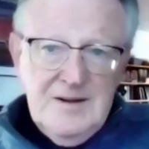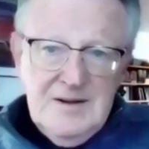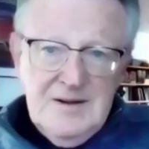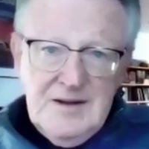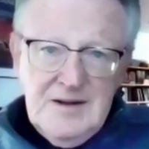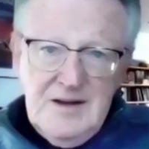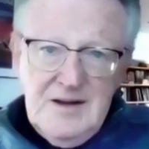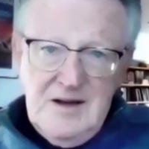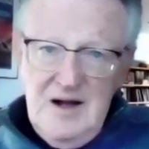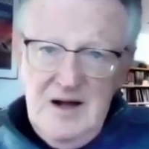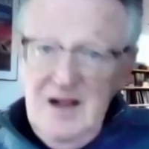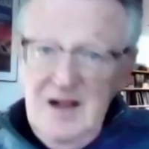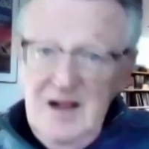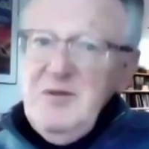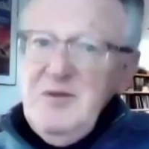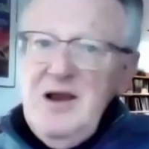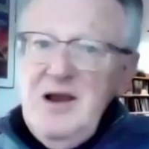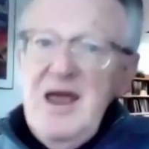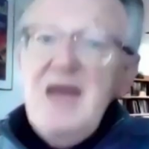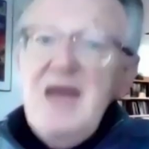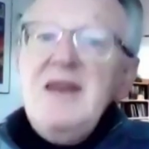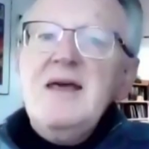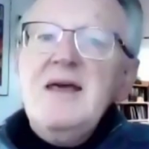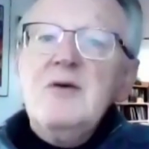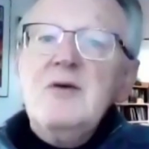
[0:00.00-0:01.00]

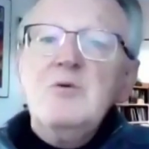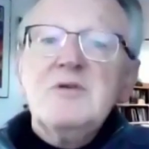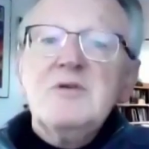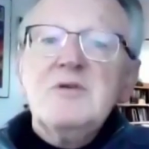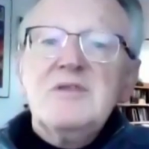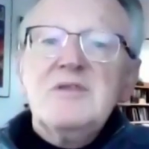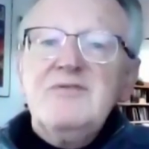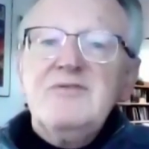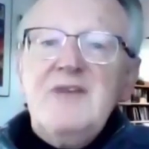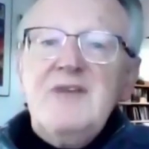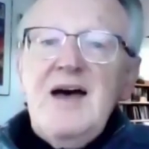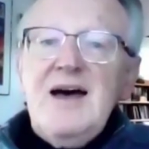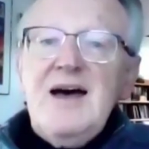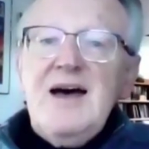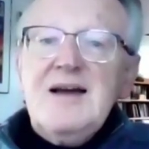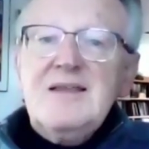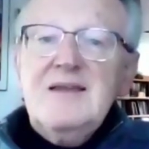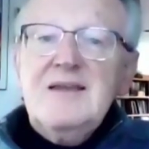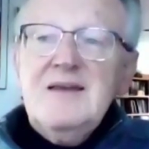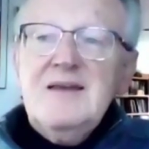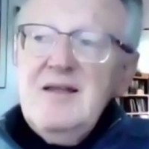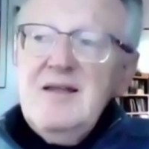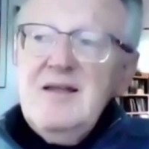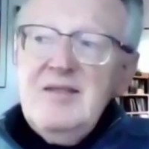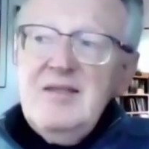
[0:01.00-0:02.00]
culminating with the fact
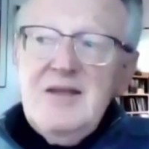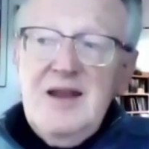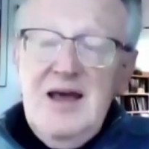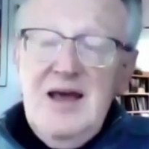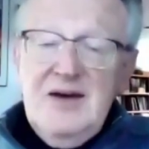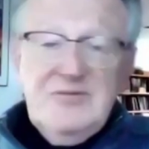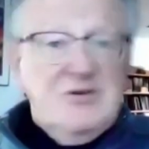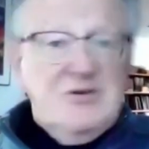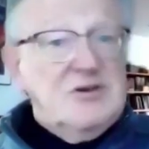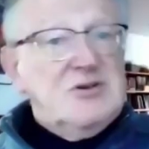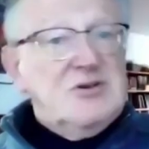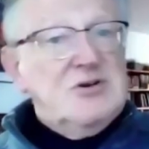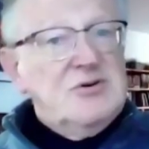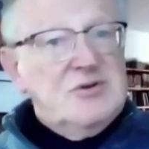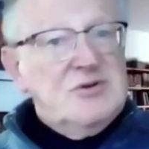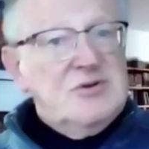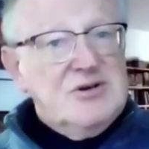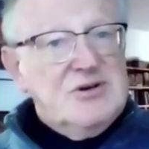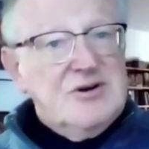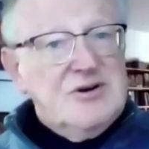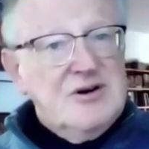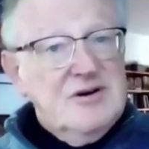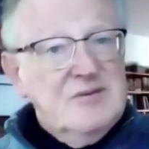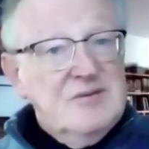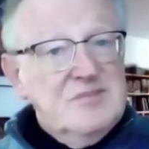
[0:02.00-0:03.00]
that after two
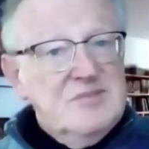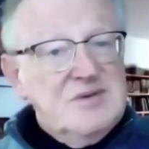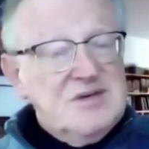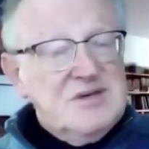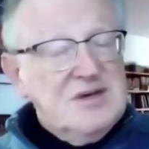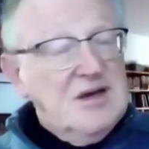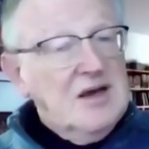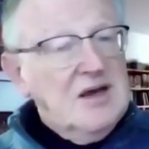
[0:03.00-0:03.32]
terms,